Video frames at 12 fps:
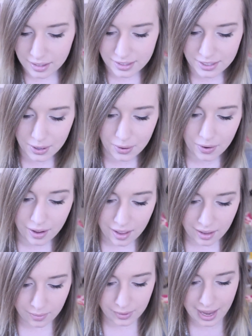So
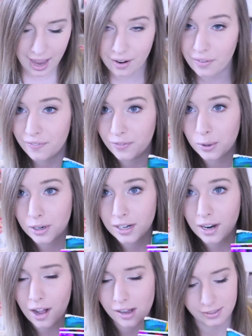we had
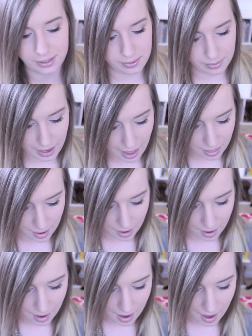four all
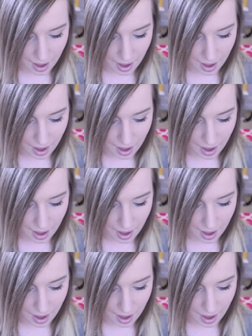together.